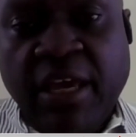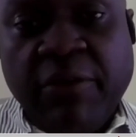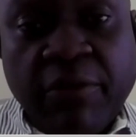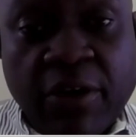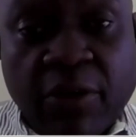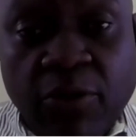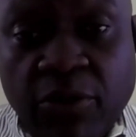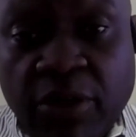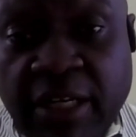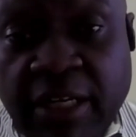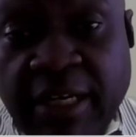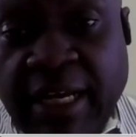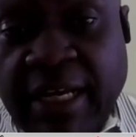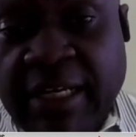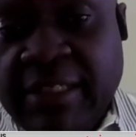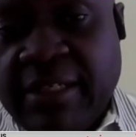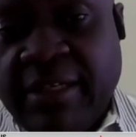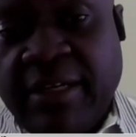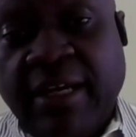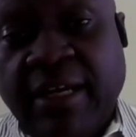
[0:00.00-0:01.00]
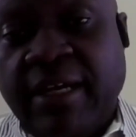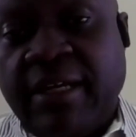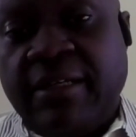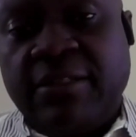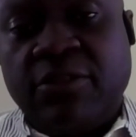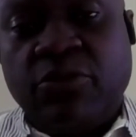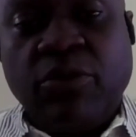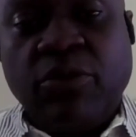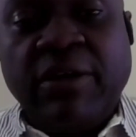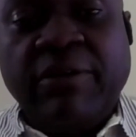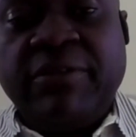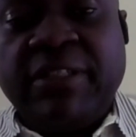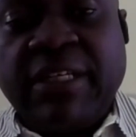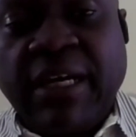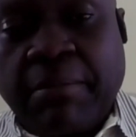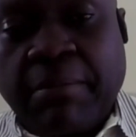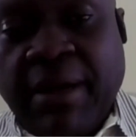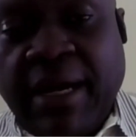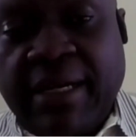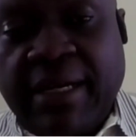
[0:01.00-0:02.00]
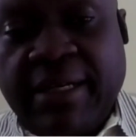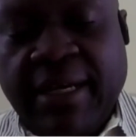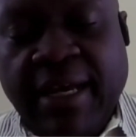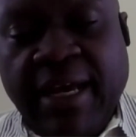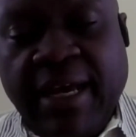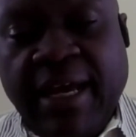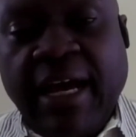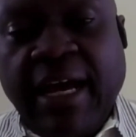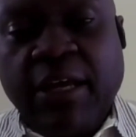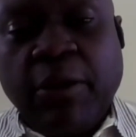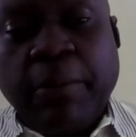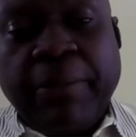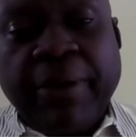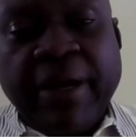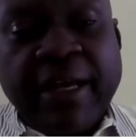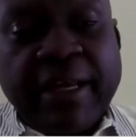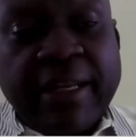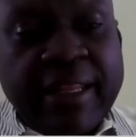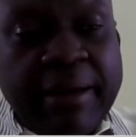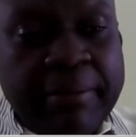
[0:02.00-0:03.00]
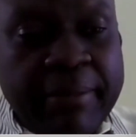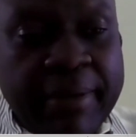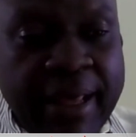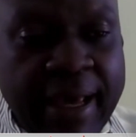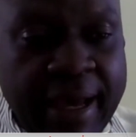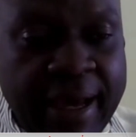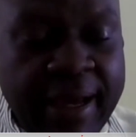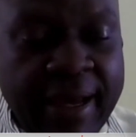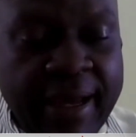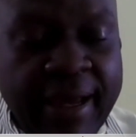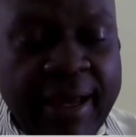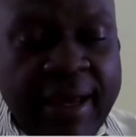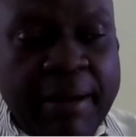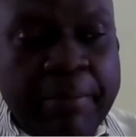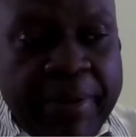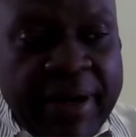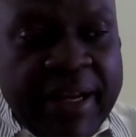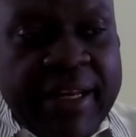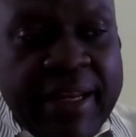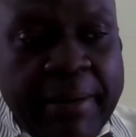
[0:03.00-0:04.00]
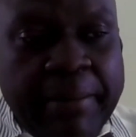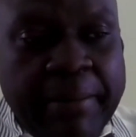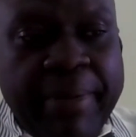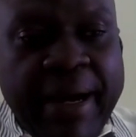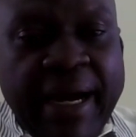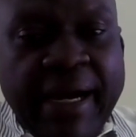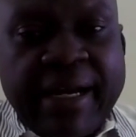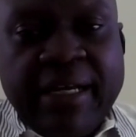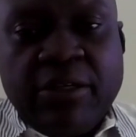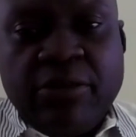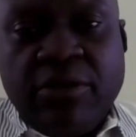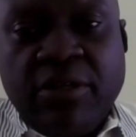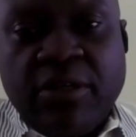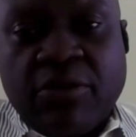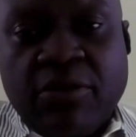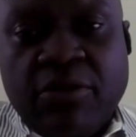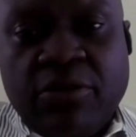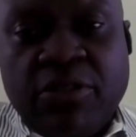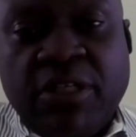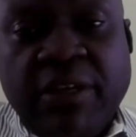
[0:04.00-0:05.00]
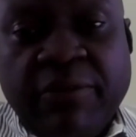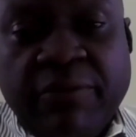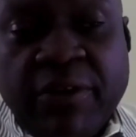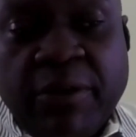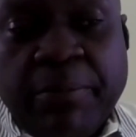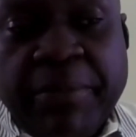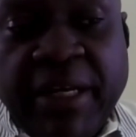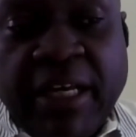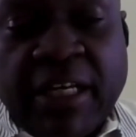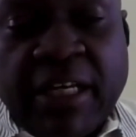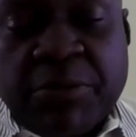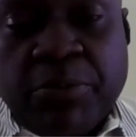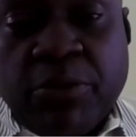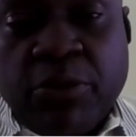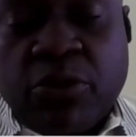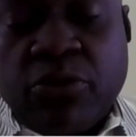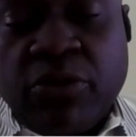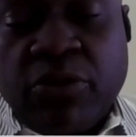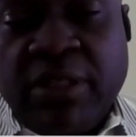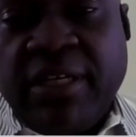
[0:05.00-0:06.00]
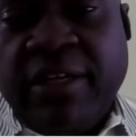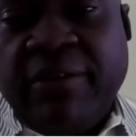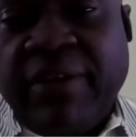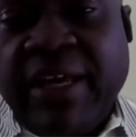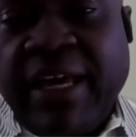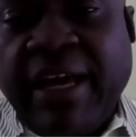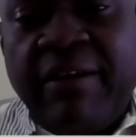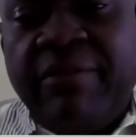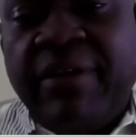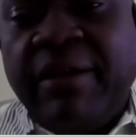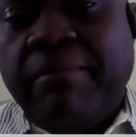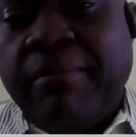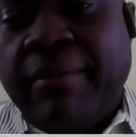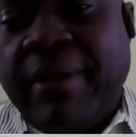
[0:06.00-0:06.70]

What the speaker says: including Nigerians who have jackpot, and you bring them there, bring them back into the country, they've not been exposed to it. If they have a